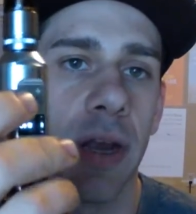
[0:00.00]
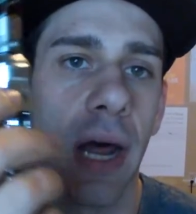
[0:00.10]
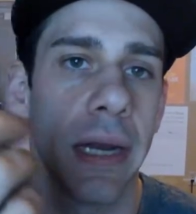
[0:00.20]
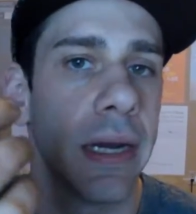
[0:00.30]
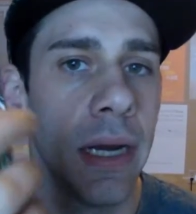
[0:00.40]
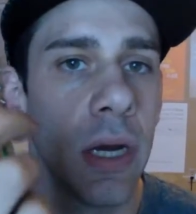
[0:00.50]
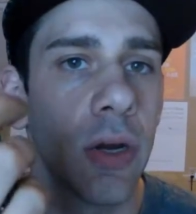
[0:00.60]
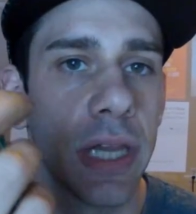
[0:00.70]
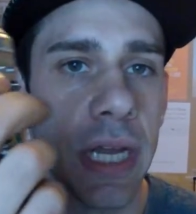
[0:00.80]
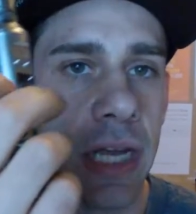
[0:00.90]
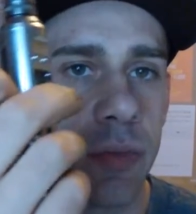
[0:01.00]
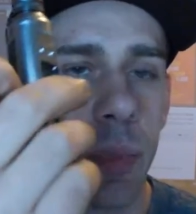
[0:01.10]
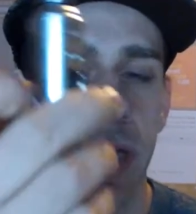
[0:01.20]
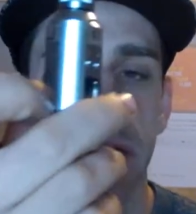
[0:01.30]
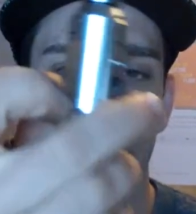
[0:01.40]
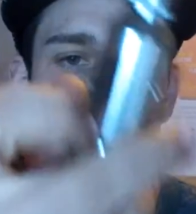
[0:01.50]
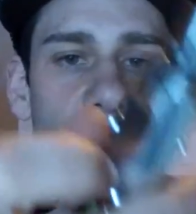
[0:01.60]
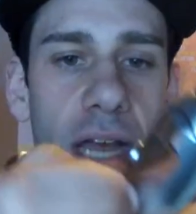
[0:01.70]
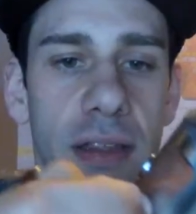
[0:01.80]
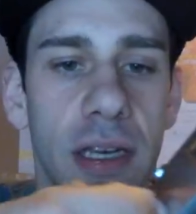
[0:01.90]
not nearly as big as the
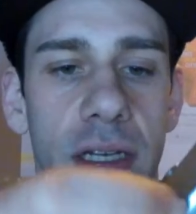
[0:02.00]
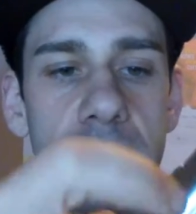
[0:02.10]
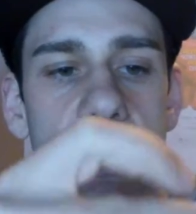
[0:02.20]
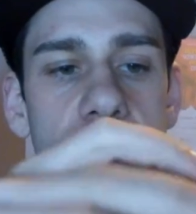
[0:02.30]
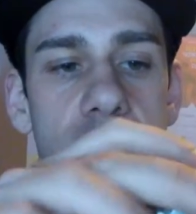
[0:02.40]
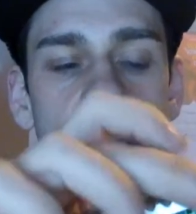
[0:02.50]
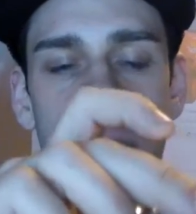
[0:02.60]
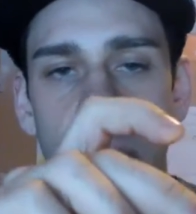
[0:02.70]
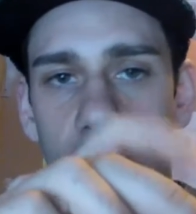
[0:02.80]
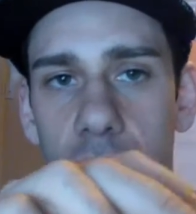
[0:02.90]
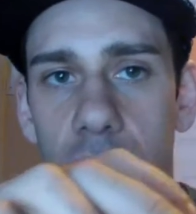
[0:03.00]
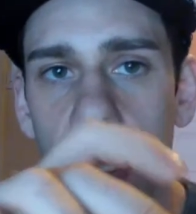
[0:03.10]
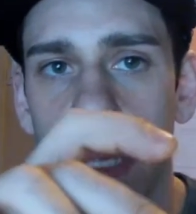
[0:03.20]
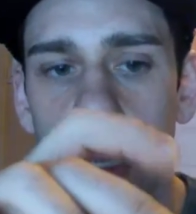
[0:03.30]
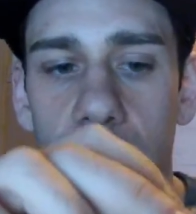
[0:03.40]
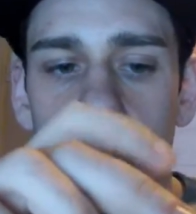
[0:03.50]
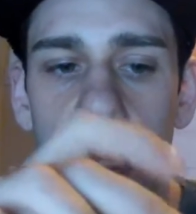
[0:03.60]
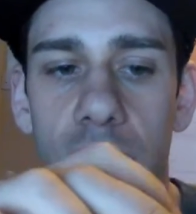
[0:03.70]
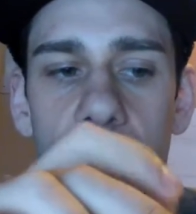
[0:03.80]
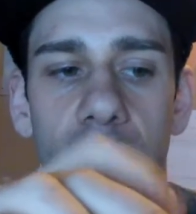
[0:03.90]
fact they didn't seal the
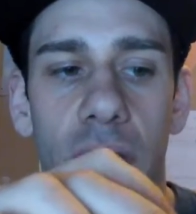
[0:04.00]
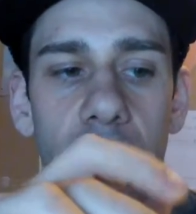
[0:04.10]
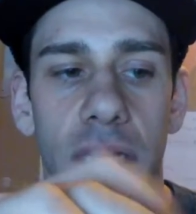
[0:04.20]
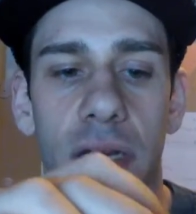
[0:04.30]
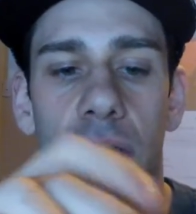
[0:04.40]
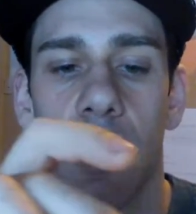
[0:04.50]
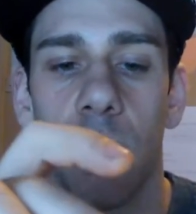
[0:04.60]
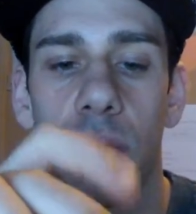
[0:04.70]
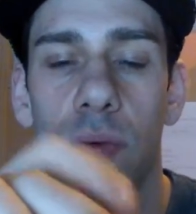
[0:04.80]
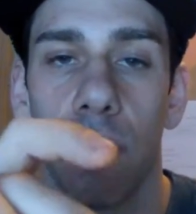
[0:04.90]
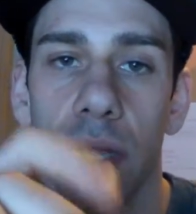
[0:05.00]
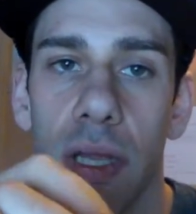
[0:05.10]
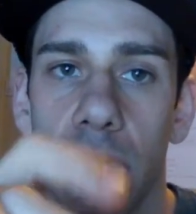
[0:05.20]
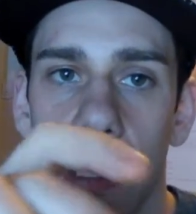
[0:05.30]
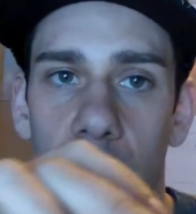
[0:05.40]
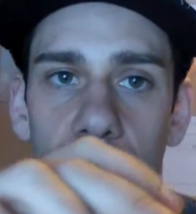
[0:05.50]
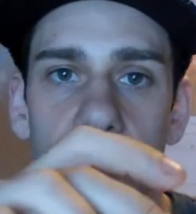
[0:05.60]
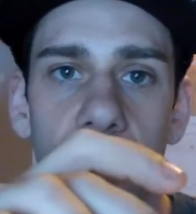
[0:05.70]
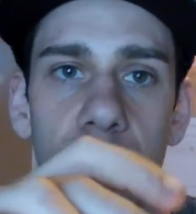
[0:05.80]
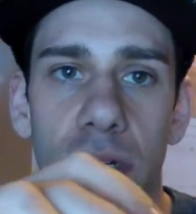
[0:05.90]
inside here. I would have really loved
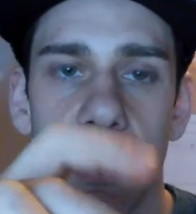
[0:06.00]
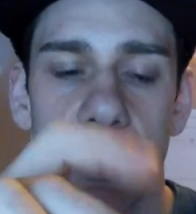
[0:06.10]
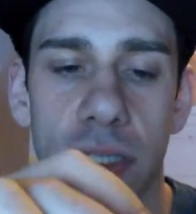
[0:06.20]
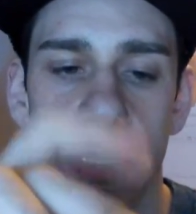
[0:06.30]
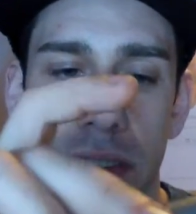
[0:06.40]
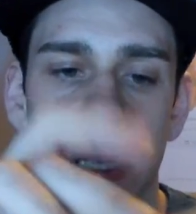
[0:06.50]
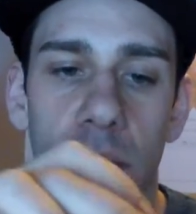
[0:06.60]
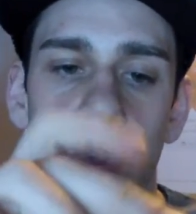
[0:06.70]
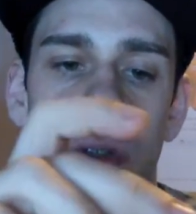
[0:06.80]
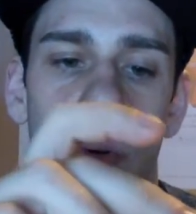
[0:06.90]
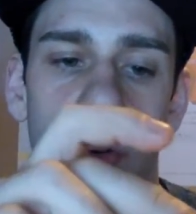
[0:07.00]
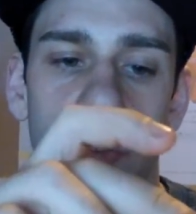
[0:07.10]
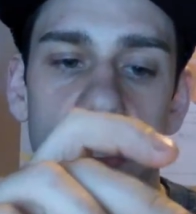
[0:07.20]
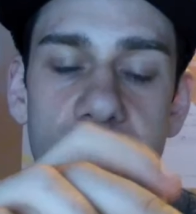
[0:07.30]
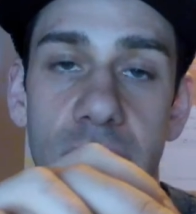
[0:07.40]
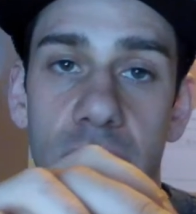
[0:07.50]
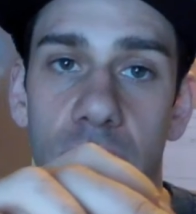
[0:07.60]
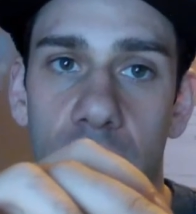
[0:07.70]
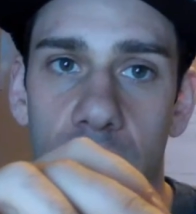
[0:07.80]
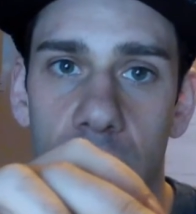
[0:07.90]
to see some sort of
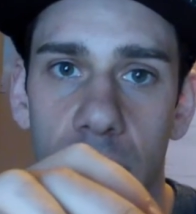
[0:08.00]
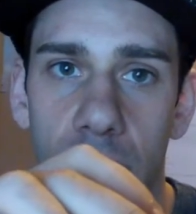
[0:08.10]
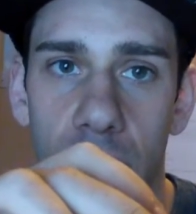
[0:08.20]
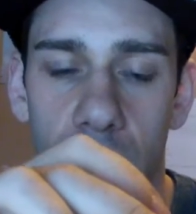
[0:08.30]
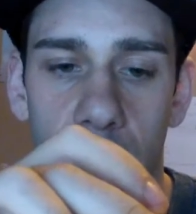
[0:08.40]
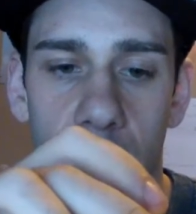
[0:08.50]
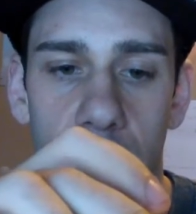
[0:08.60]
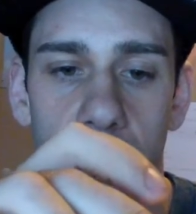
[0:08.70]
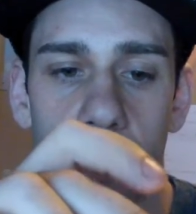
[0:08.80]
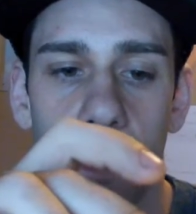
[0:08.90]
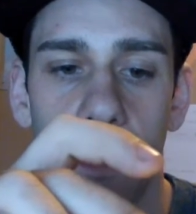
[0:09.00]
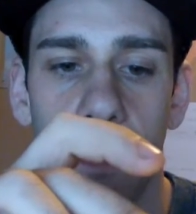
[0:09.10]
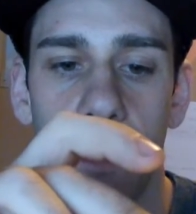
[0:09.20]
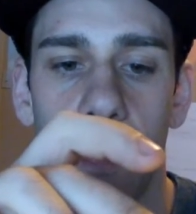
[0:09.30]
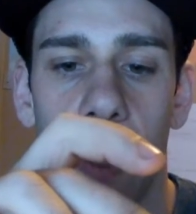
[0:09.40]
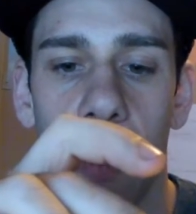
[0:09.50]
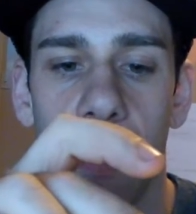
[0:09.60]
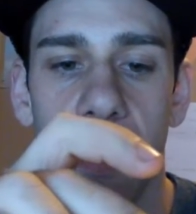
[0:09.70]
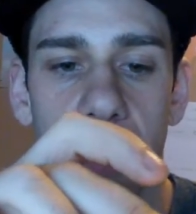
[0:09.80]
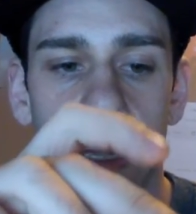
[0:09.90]
seal on
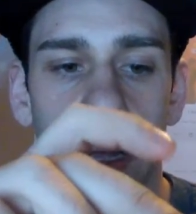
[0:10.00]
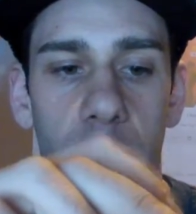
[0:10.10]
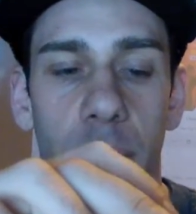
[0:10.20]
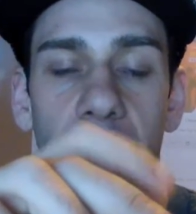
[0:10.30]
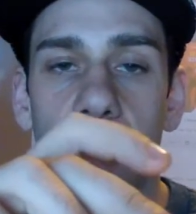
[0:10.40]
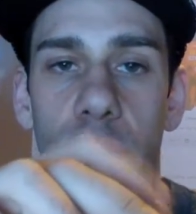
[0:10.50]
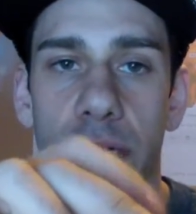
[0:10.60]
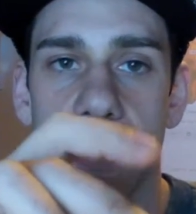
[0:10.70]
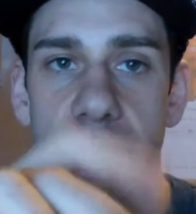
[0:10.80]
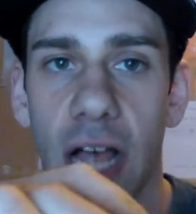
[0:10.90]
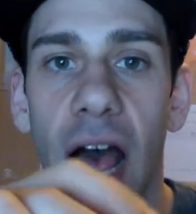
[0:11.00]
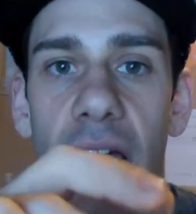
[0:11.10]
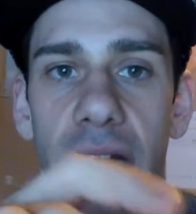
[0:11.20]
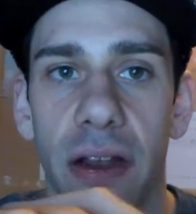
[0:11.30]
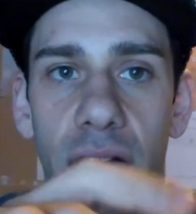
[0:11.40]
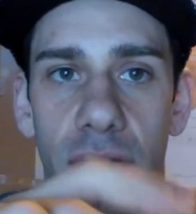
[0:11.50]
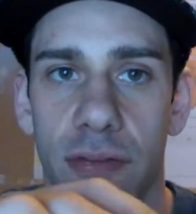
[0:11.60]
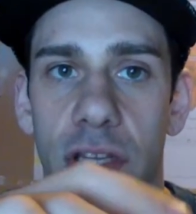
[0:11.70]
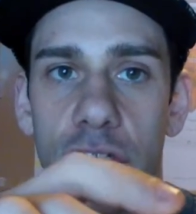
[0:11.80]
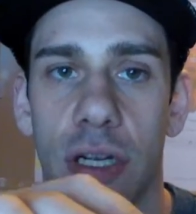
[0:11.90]
the battery side
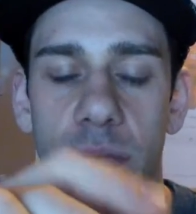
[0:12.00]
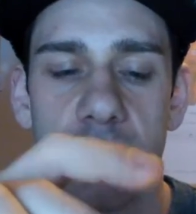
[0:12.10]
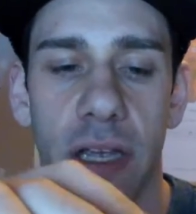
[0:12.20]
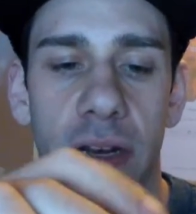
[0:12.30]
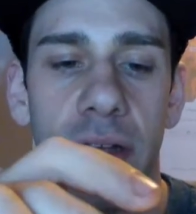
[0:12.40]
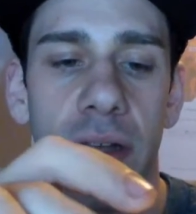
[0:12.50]
of the chipset.